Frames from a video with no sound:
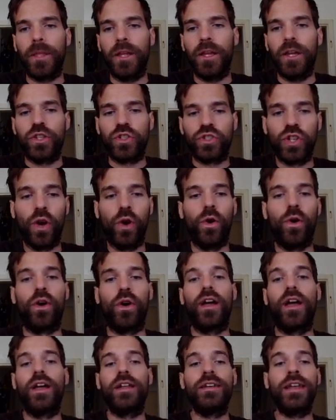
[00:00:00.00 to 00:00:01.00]

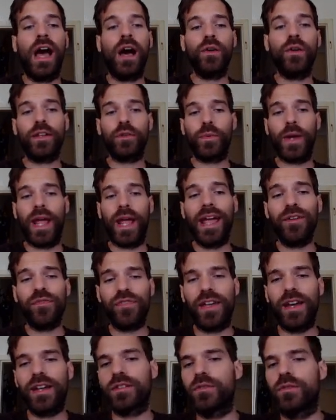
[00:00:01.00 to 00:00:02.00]
So now that we have
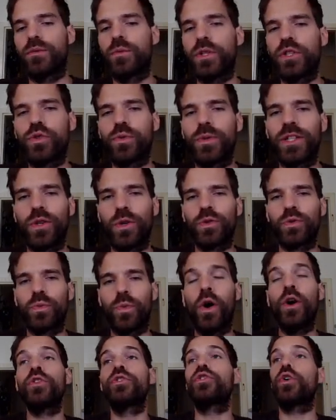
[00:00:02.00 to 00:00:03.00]
that, which we don't
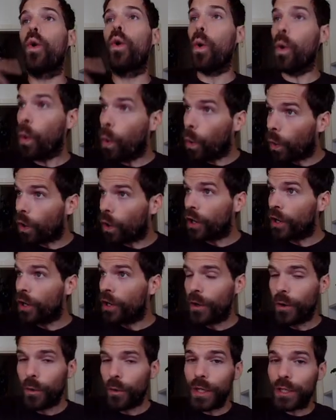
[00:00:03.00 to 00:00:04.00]
want,
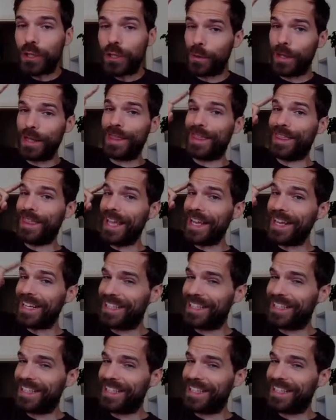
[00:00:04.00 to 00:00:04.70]
or which we think